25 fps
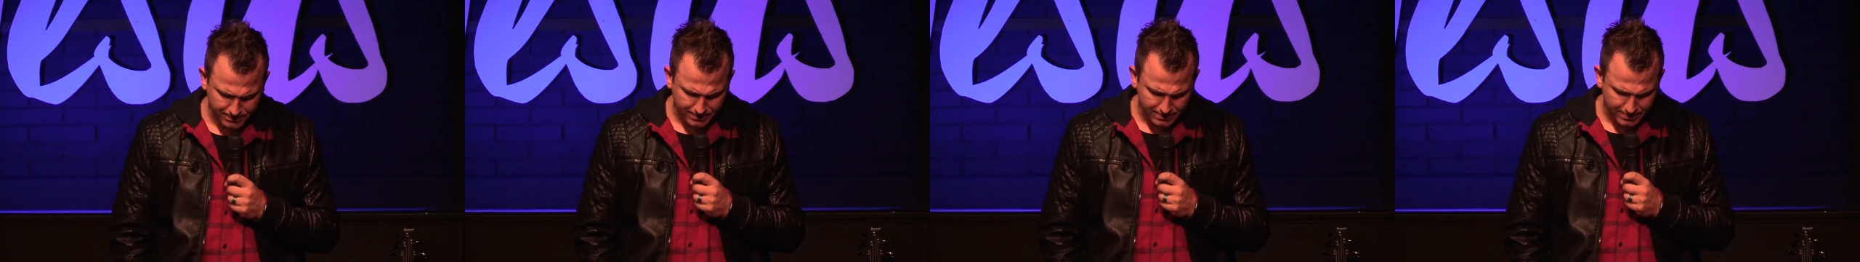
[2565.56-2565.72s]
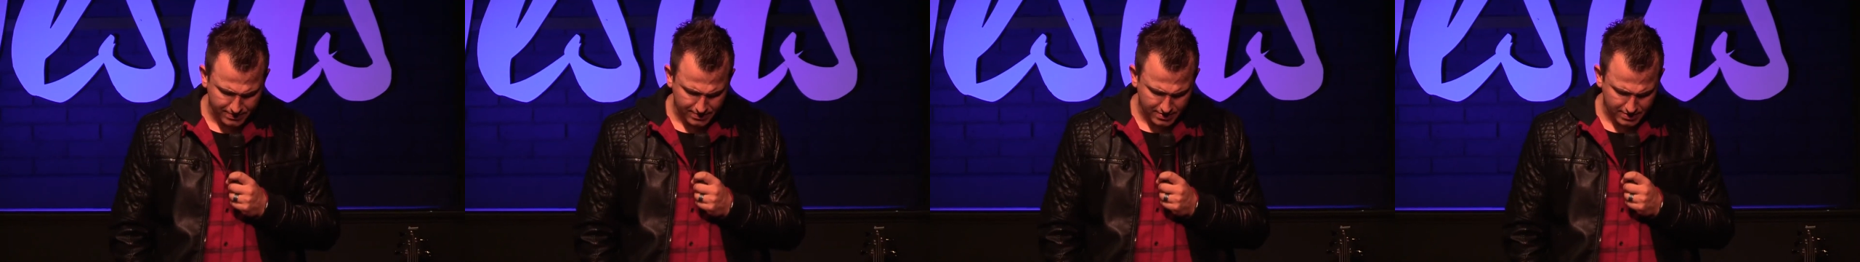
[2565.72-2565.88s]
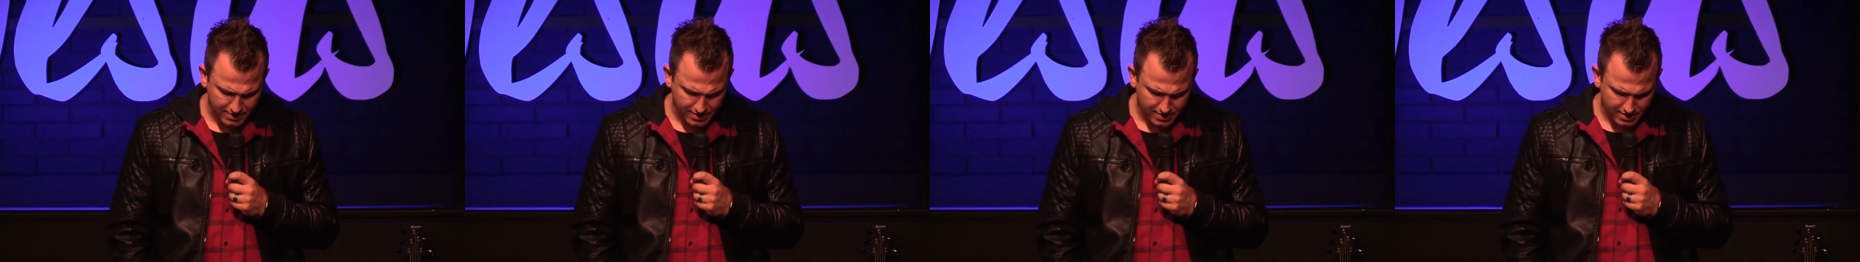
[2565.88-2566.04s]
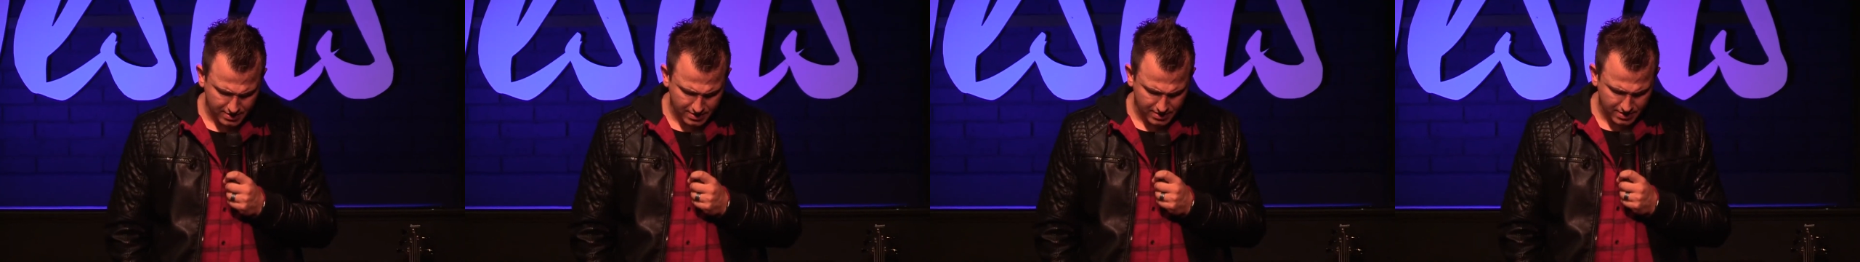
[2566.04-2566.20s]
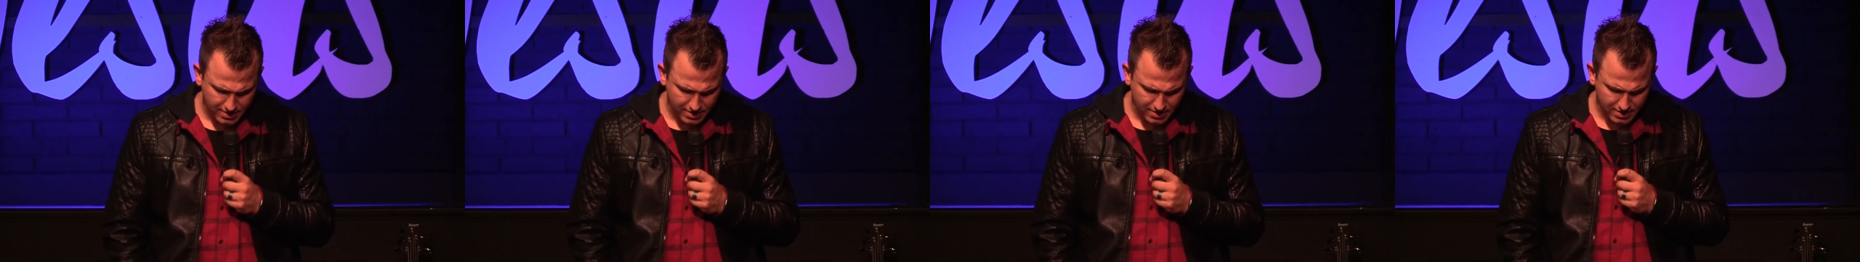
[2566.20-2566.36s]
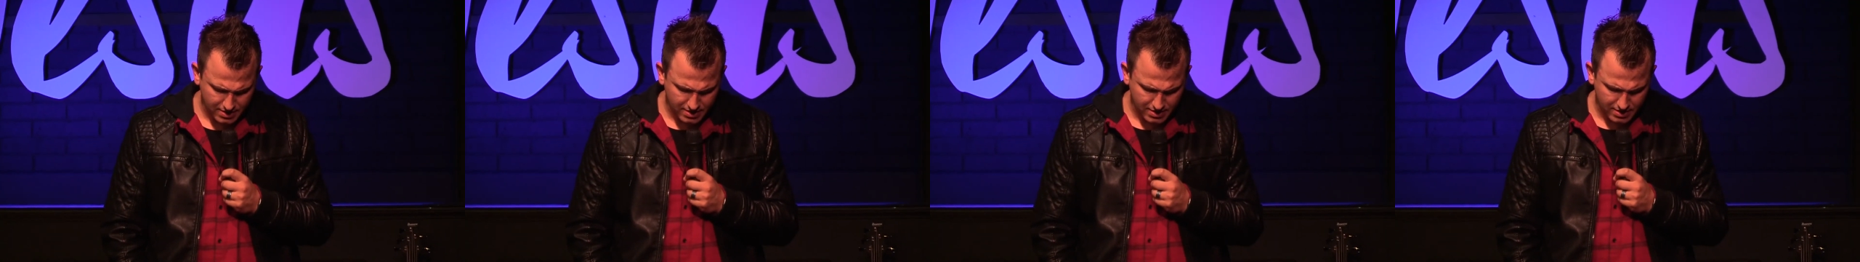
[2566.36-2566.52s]

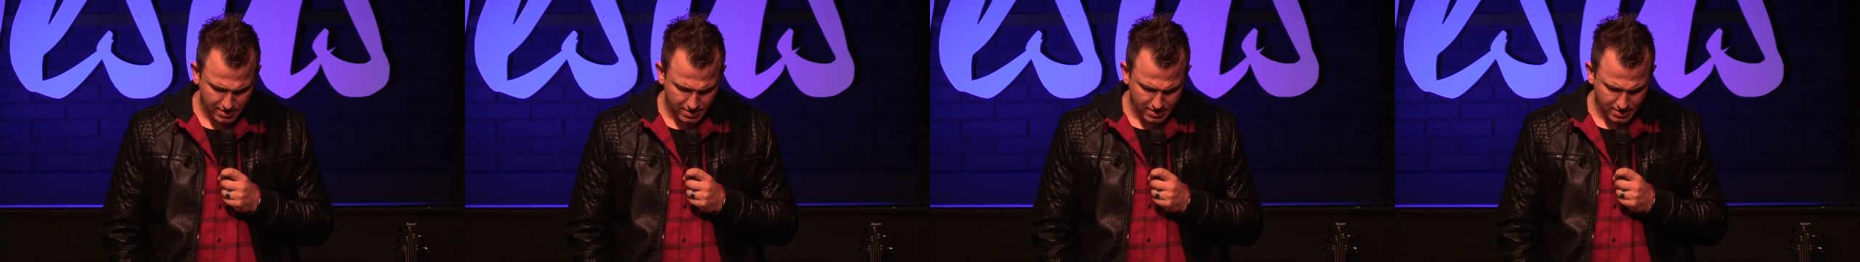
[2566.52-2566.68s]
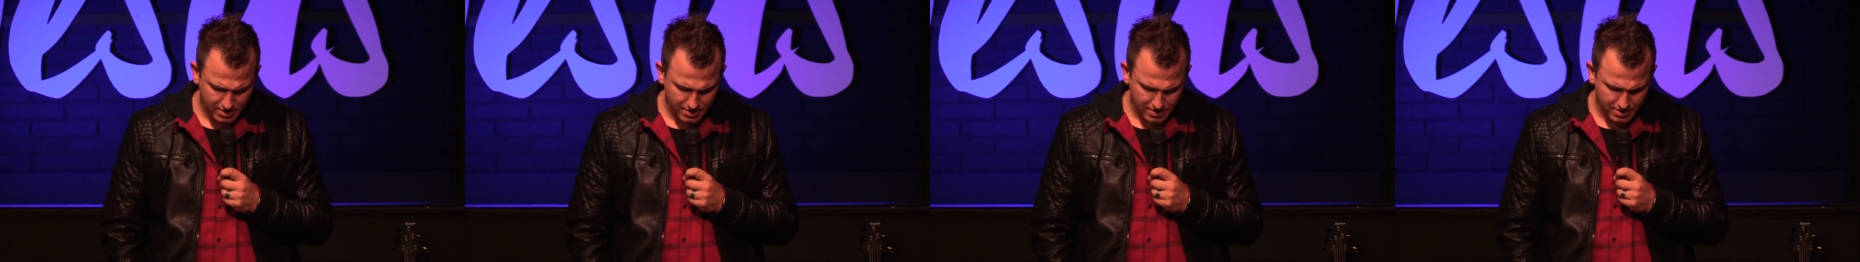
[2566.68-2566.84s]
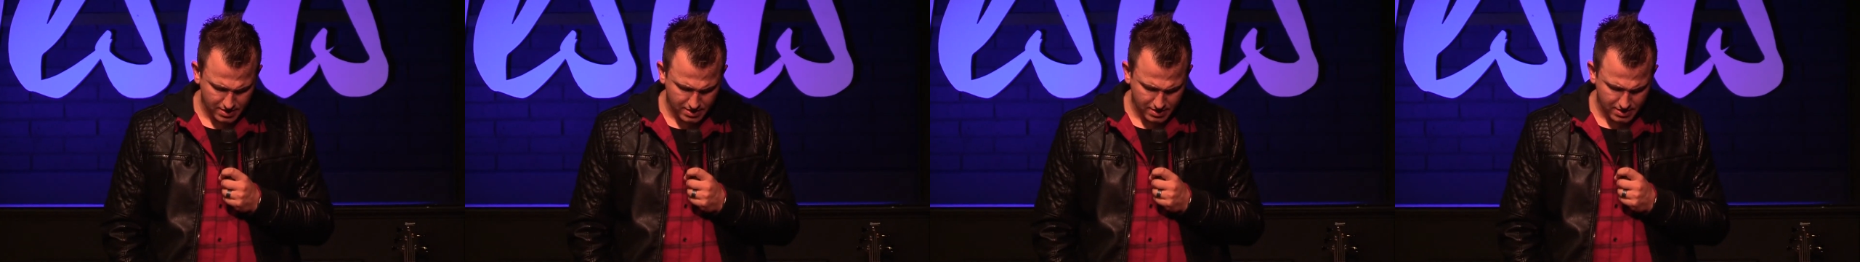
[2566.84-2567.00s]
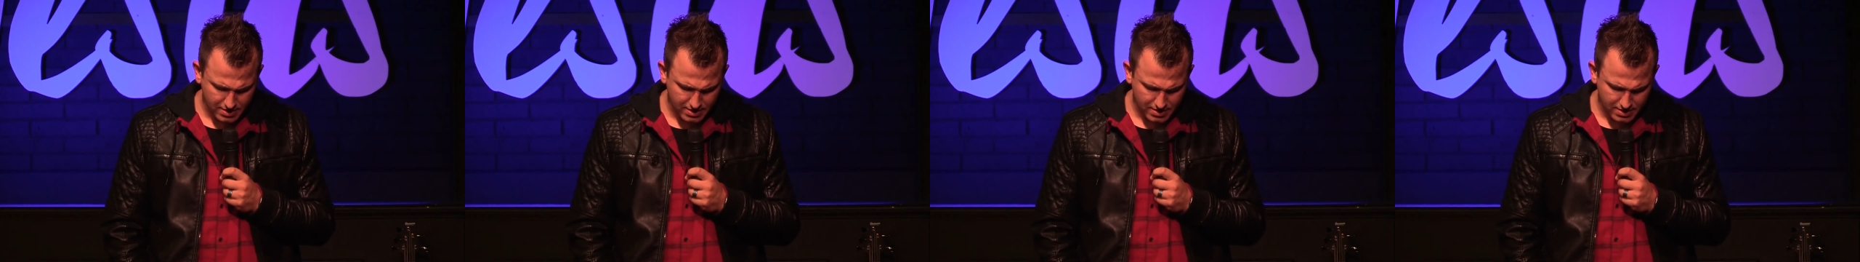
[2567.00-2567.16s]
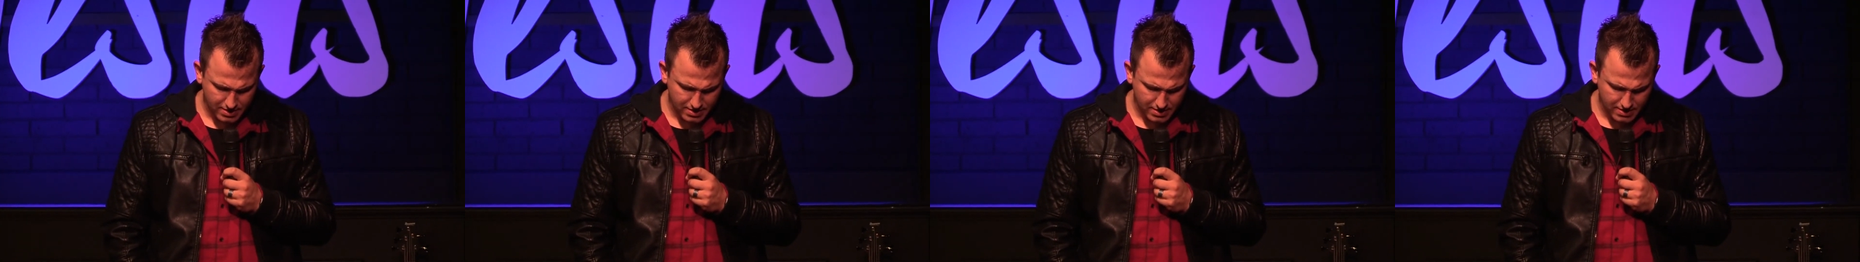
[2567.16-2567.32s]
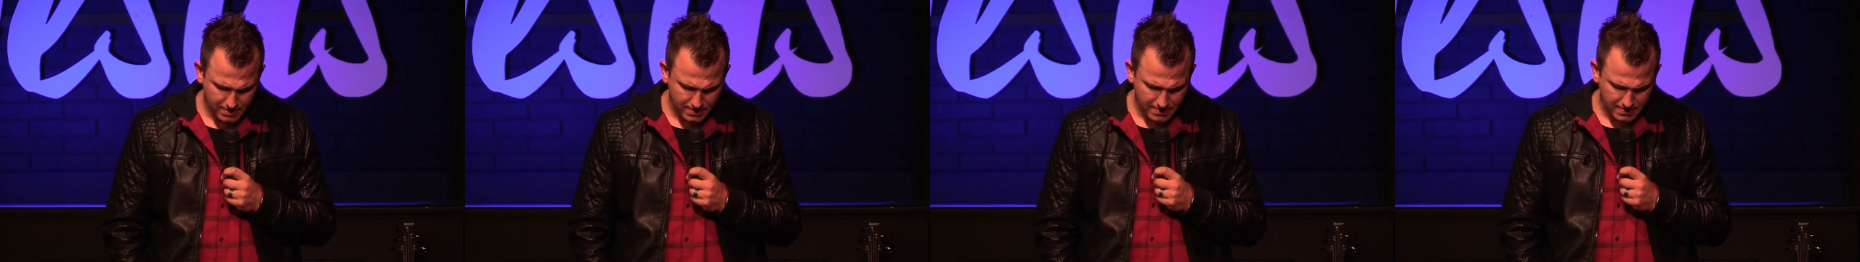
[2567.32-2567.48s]

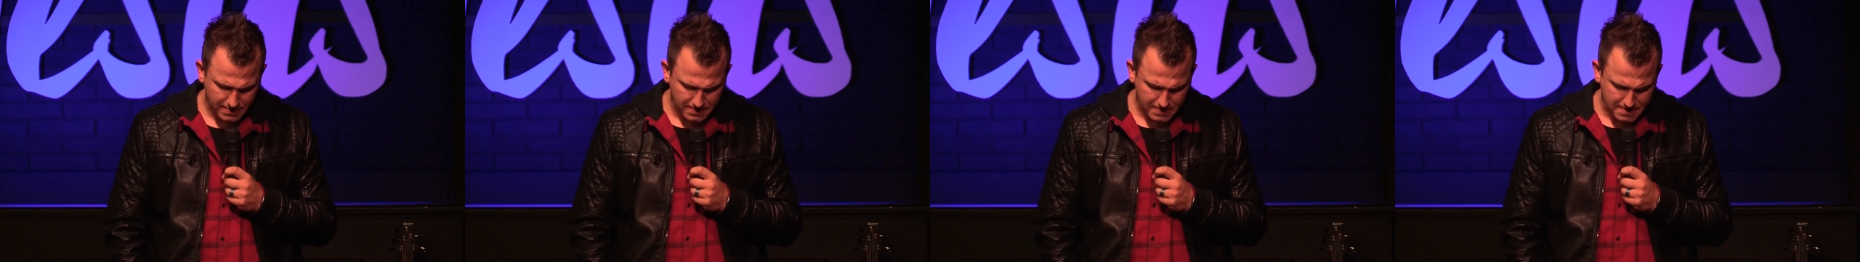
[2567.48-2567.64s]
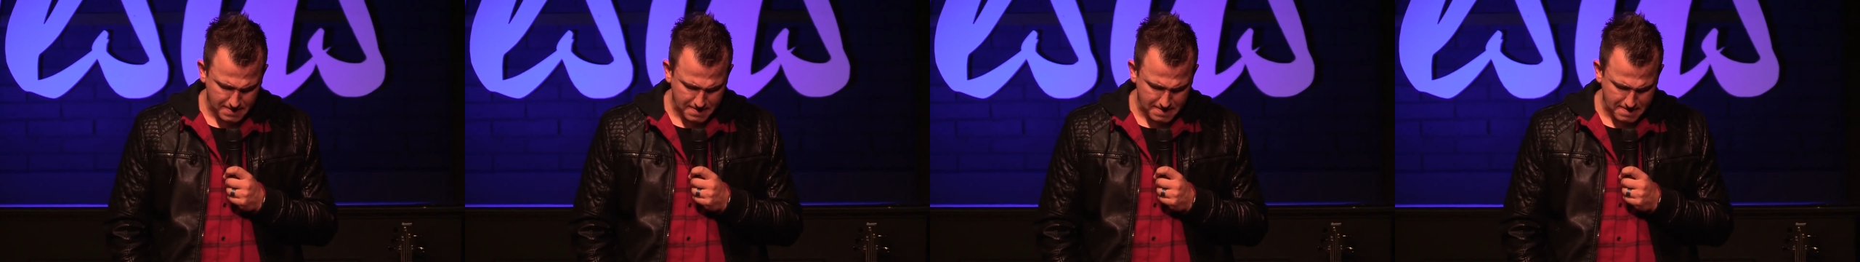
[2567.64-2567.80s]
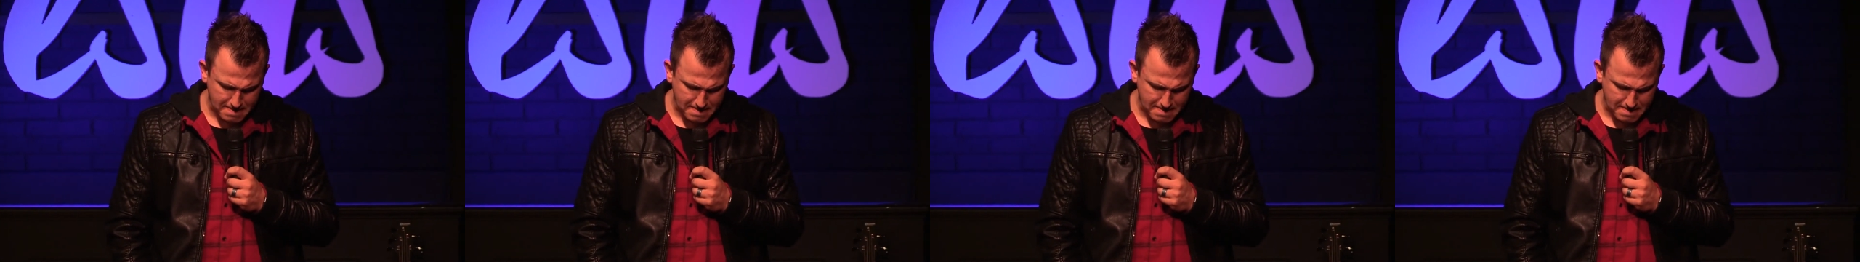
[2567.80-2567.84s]
Nothing is said.